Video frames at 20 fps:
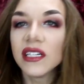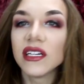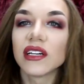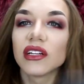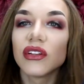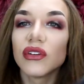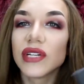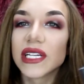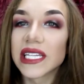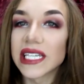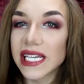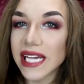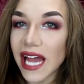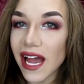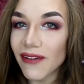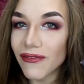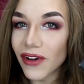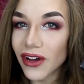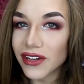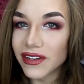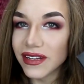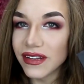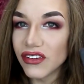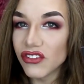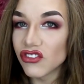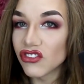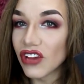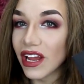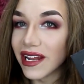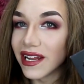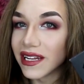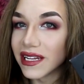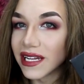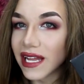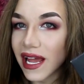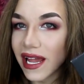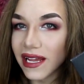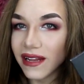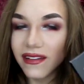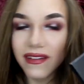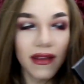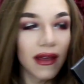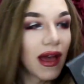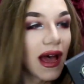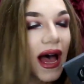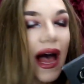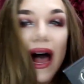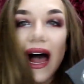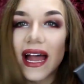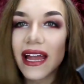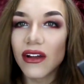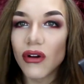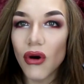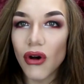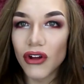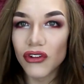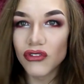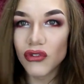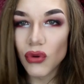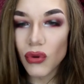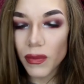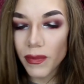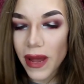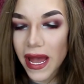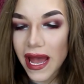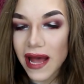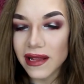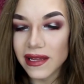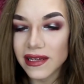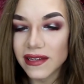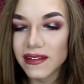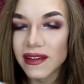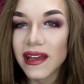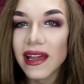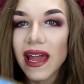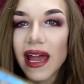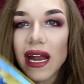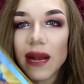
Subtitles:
including the Kat Von D Shade and Light Eye Contour Palette.